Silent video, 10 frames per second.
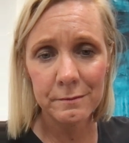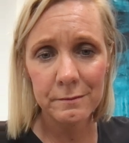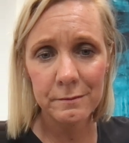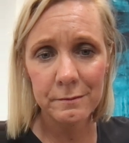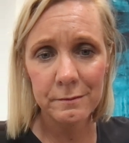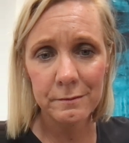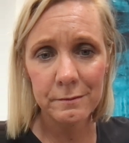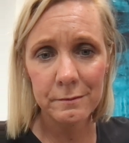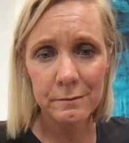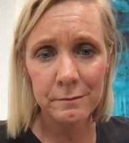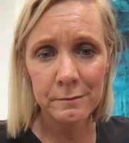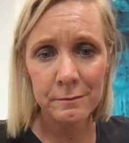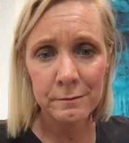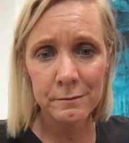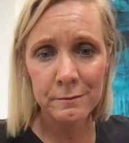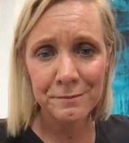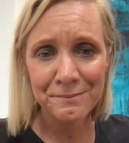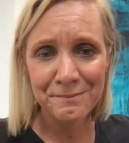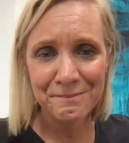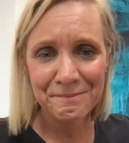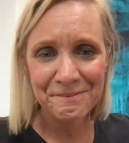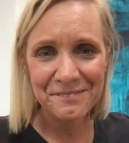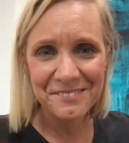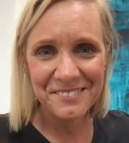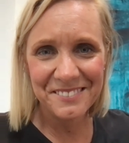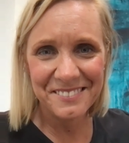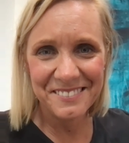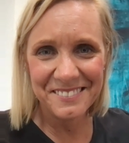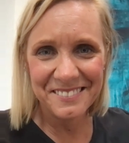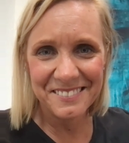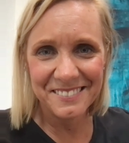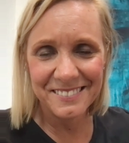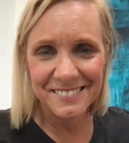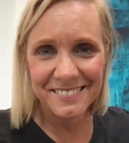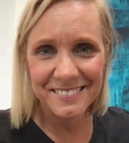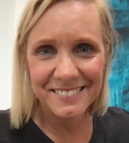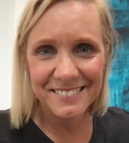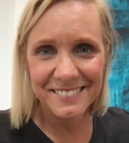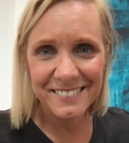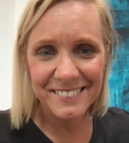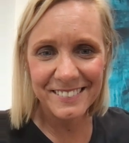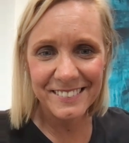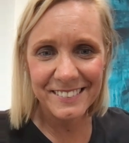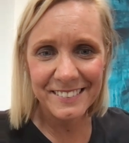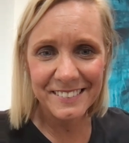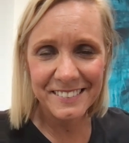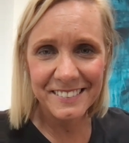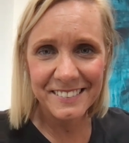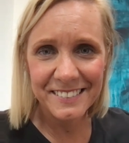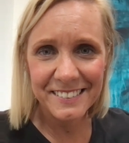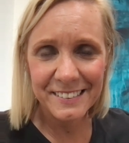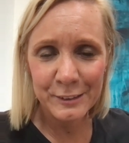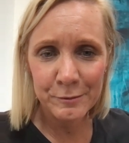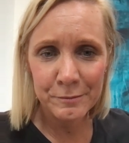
The person shown says nothing.